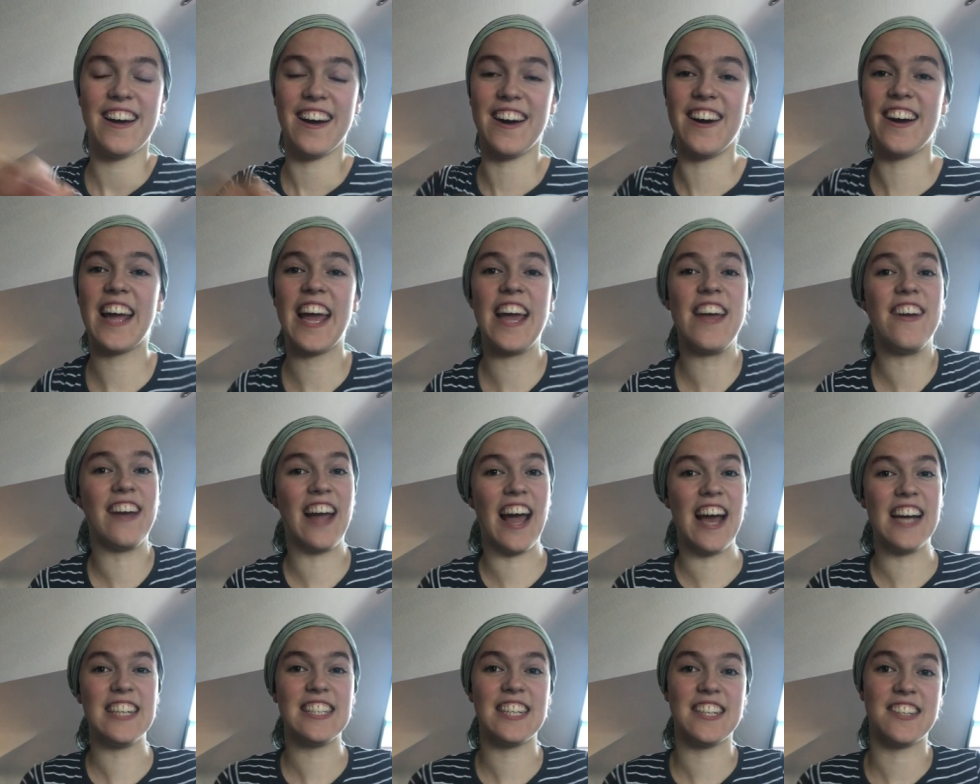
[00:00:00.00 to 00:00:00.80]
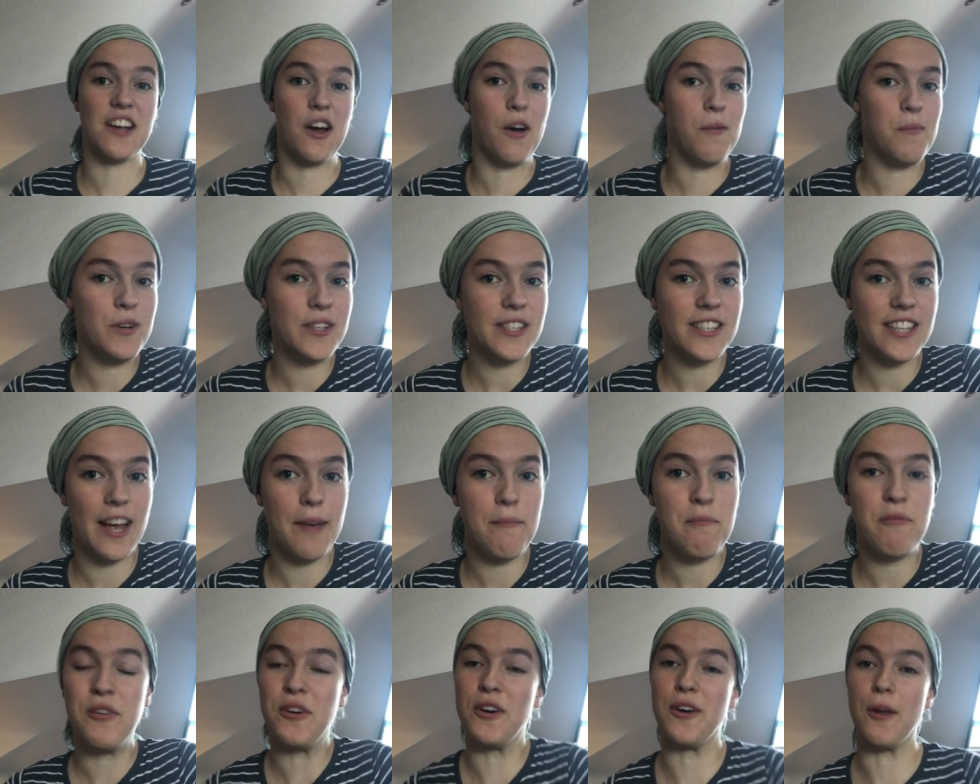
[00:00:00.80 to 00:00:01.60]
Okay, you guys, it's almost
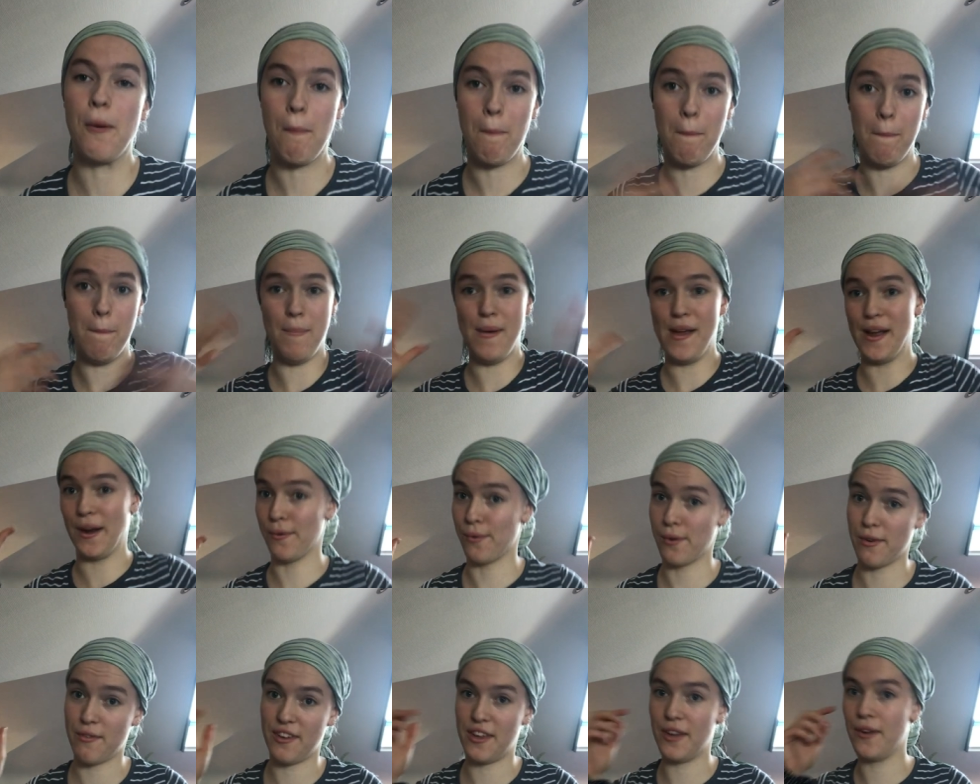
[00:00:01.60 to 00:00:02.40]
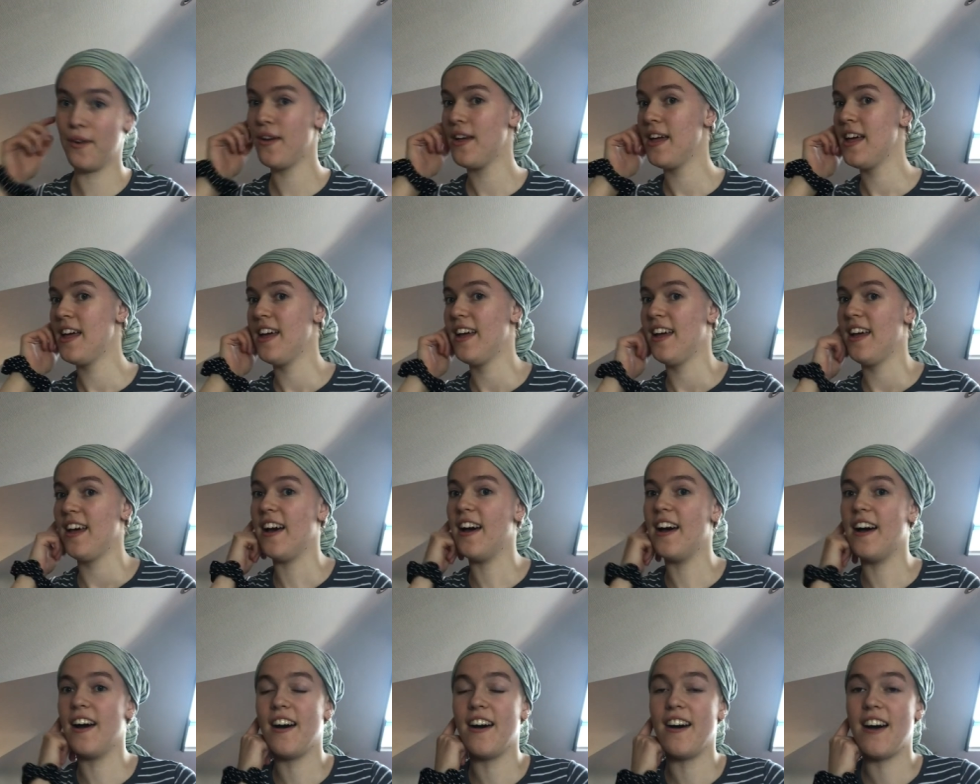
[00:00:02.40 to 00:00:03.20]
time for the big reveal.
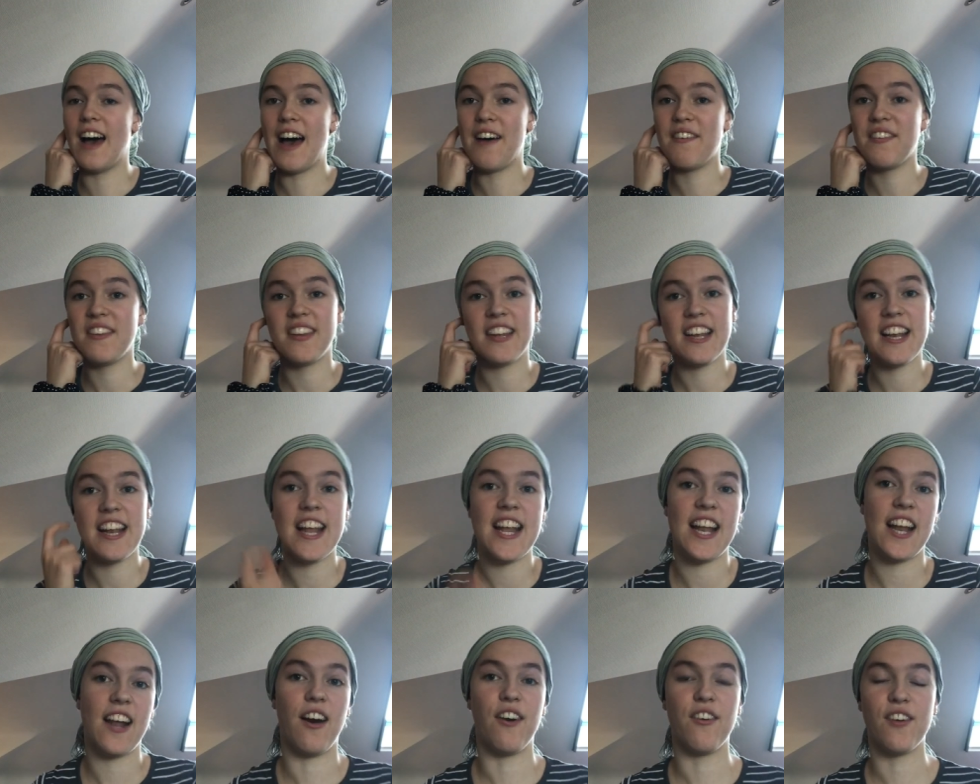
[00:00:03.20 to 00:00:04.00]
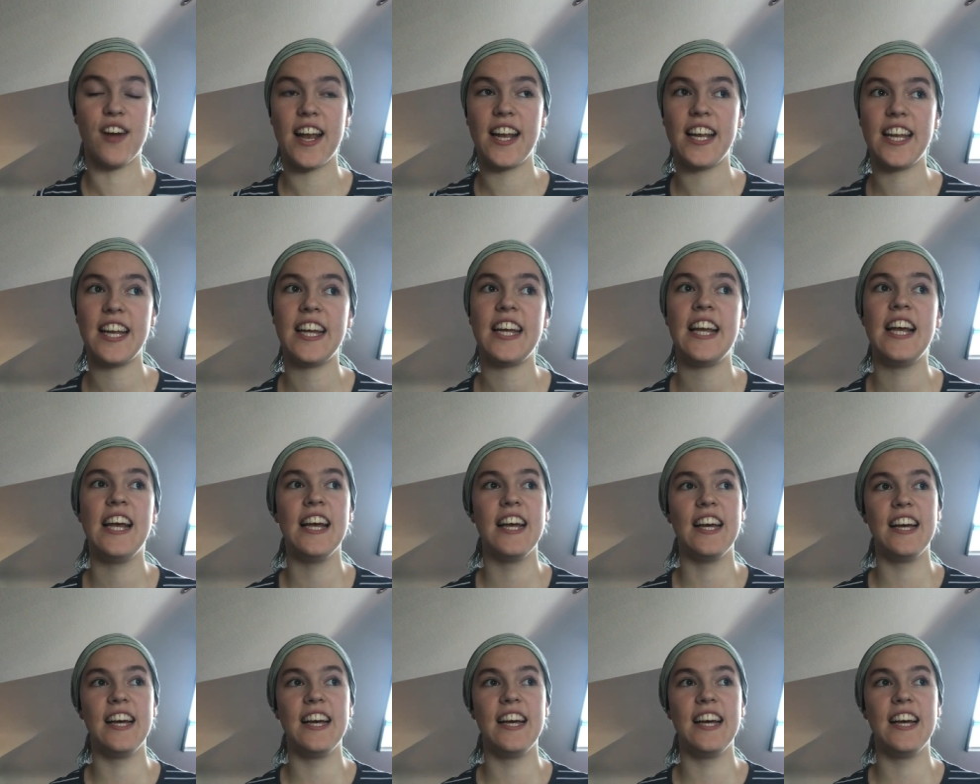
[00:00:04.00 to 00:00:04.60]
Uh, I've seen it already.